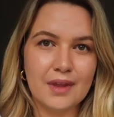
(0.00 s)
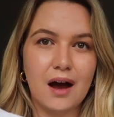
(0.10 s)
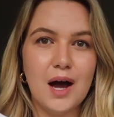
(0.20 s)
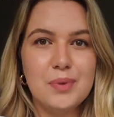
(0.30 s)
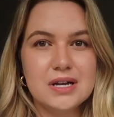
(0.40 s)

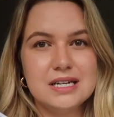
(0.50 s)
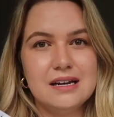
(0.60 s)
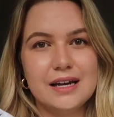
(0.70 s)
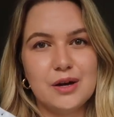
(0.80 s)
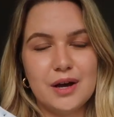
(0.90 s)
I personally
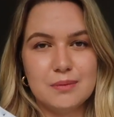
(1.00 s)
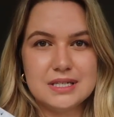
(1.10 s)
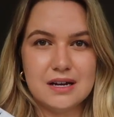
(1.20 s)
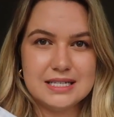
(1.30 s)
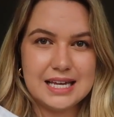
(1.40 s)
like going up a
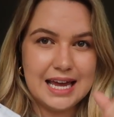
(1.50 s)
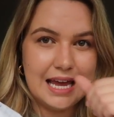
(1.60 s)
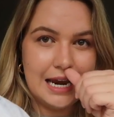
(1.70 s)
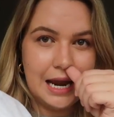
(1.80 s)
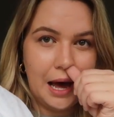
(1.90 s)
size
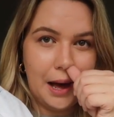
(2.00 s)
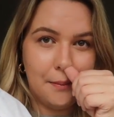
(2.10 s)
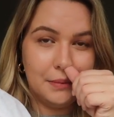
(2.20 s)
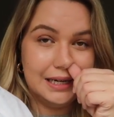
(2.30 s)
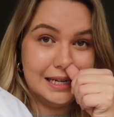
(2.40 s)
in
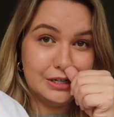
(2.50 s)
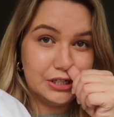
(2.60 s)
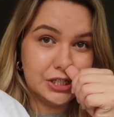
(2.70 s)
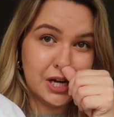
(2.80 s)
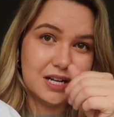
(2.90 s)
um, linen
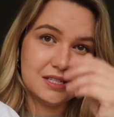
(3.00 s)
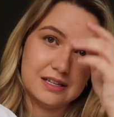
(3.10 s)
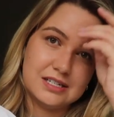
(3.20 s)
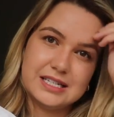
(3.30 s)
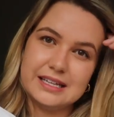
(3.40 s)
shirts.
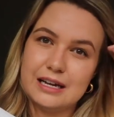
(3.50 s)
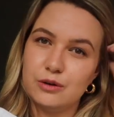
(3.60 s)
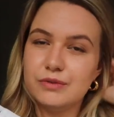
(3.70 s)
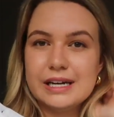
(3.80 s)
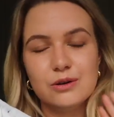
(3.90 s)
I just think they
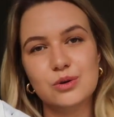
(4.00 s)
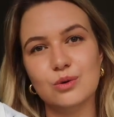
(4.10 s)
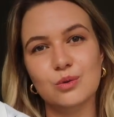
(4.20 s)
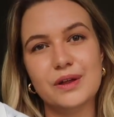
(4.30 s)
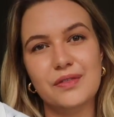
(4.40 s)
look really
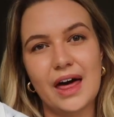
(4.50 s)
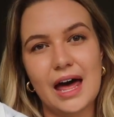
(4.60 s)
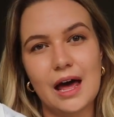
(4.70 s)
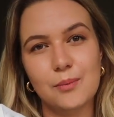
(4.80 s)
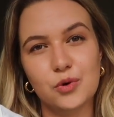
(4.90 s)
cool when
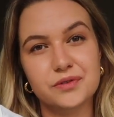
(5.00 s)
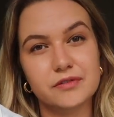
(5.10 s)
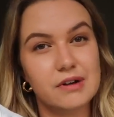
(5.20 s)
they're more of a